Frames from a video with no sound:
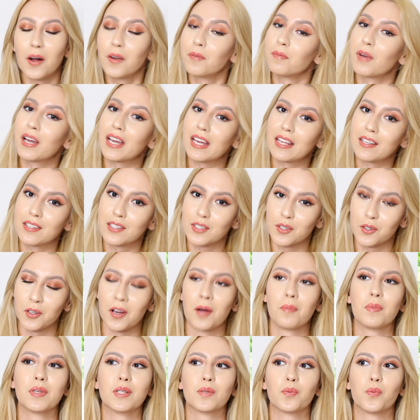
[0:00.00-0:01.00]
on my
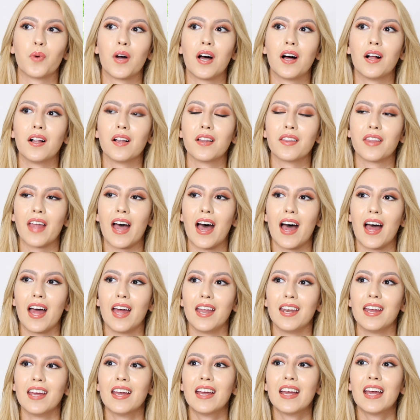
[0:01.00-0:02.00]
Instagram as well
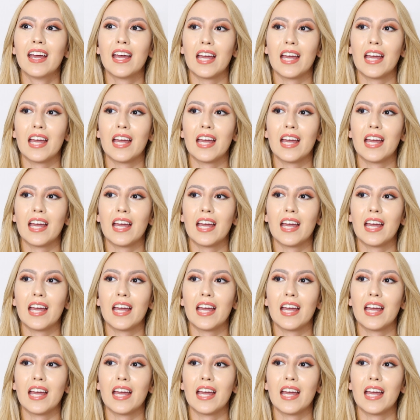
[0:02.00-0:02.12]
that